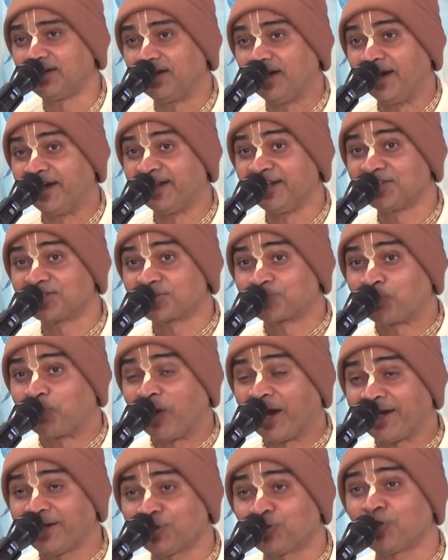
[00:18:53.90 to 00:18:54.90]
And in
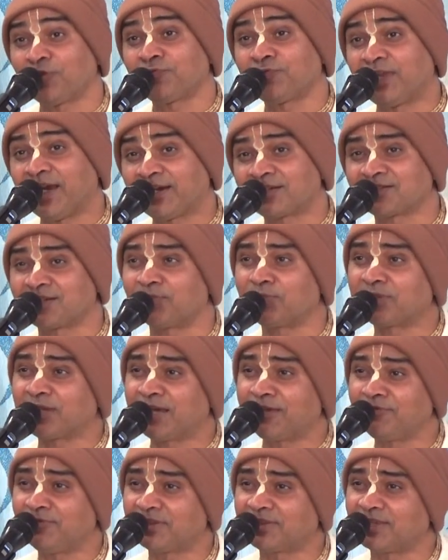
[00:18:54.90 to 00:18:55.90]
spite of that,
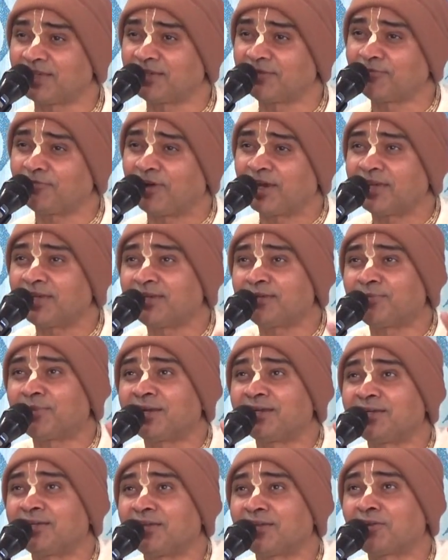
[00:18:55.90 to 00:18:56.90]
sometimes we think, why,
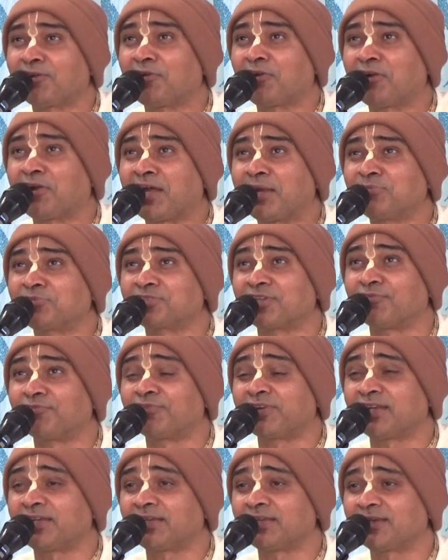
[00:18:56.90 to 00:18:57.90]
my dear Lord, I am
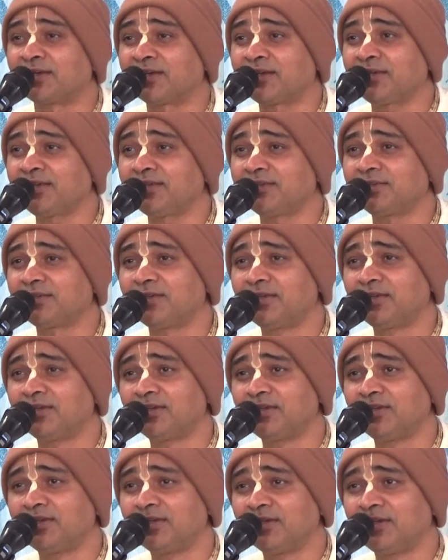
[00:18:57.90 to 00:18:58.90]
suffering? Arey,
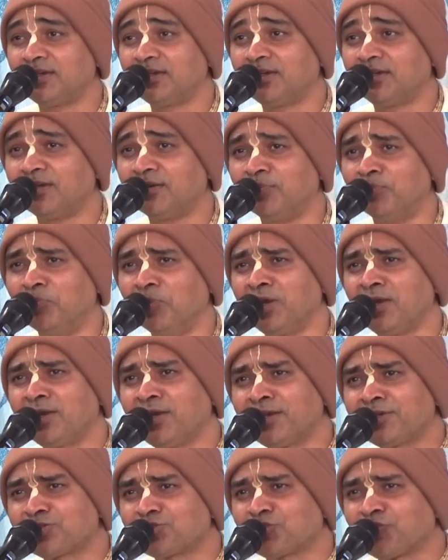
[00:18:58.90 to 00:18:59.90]

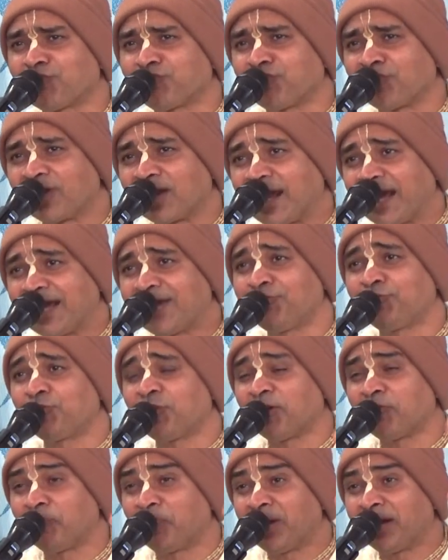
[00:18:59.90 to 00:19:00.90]
millions of life
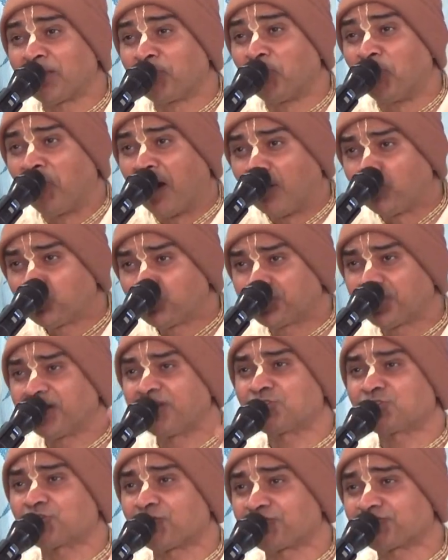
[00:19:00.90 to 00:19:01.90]
you have made
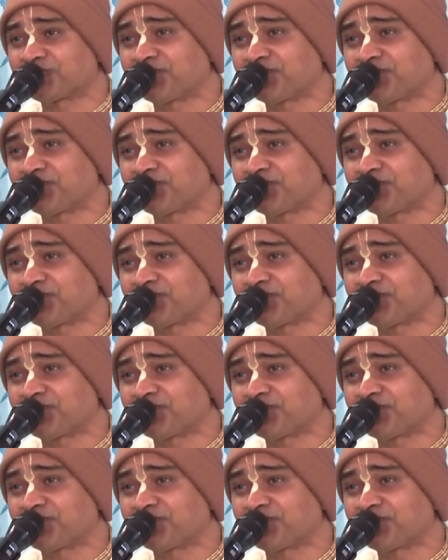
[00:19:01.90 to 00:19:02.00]
mountains of